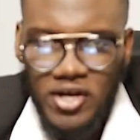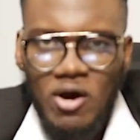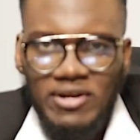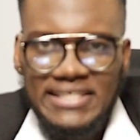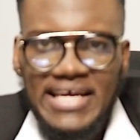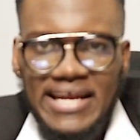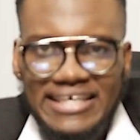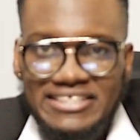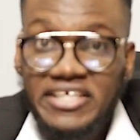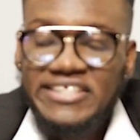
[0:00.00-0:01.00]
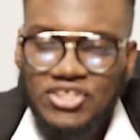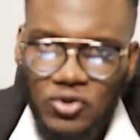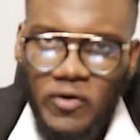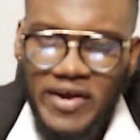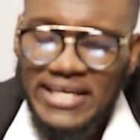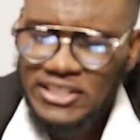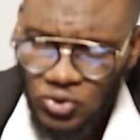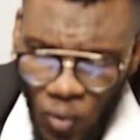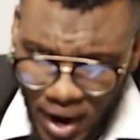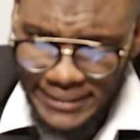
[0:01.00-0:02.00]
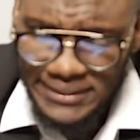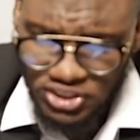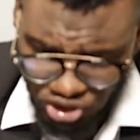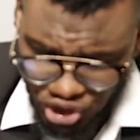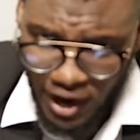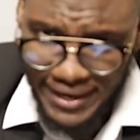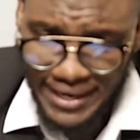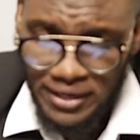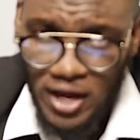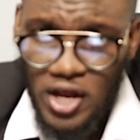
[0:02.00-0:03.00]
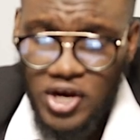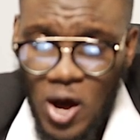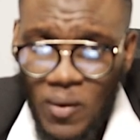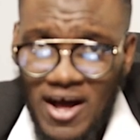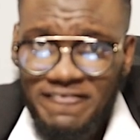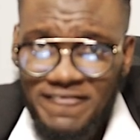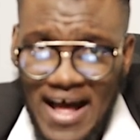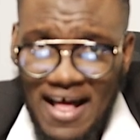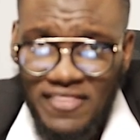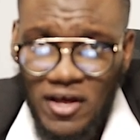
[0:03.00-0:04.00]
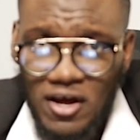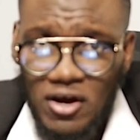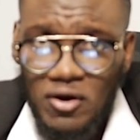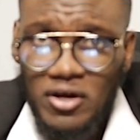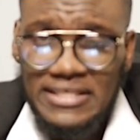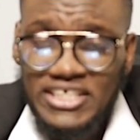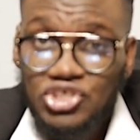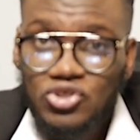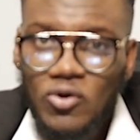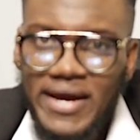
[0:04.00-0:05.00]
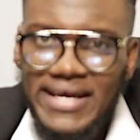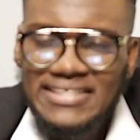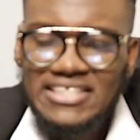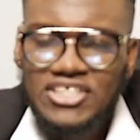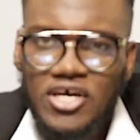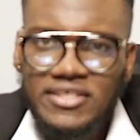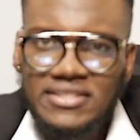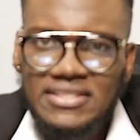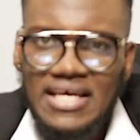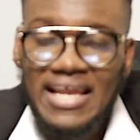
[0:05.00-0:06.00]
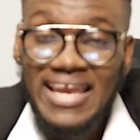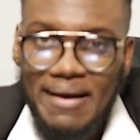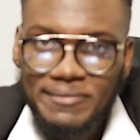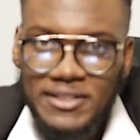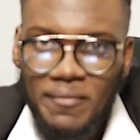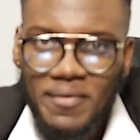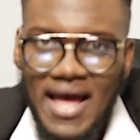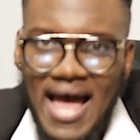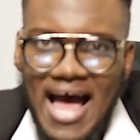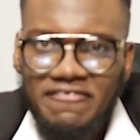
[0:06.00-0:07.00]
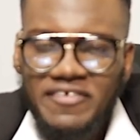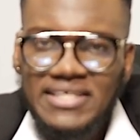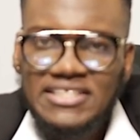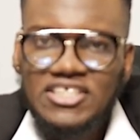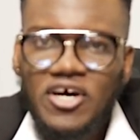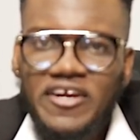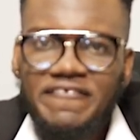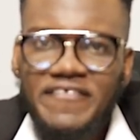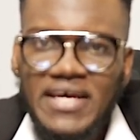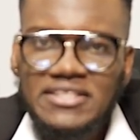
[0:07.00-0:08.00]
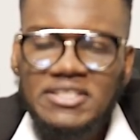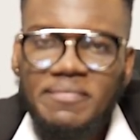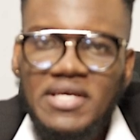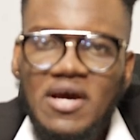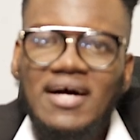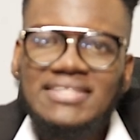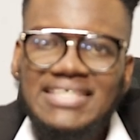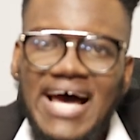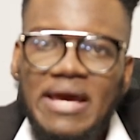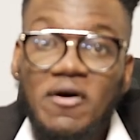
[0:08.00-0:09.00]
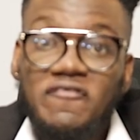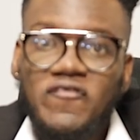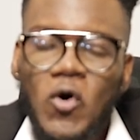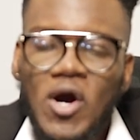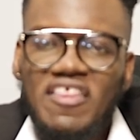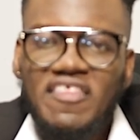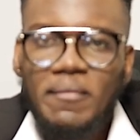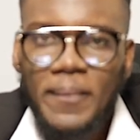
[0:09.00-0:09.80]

Now let's get into this story and it is quite shocking. Now a father destroyed his son's laptop after his son failed to be on time for the